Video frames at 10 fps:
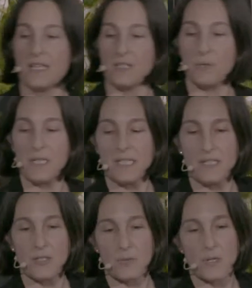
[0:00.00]
So we
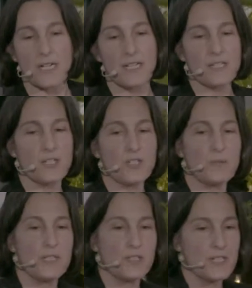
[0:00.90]
need to work on
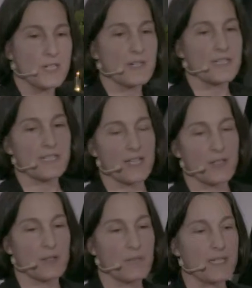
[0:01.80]
tissue engineering
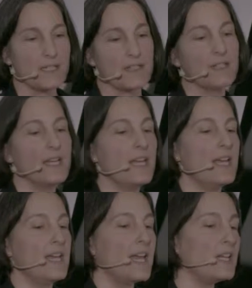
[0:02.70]
skeletal muscle.
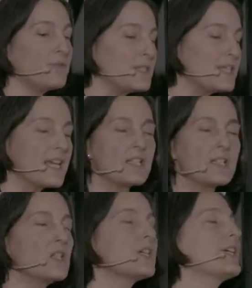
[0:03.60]
And if we take a
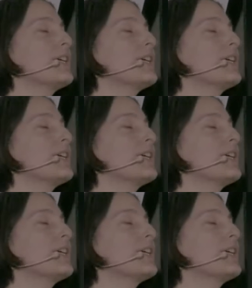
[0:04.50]
look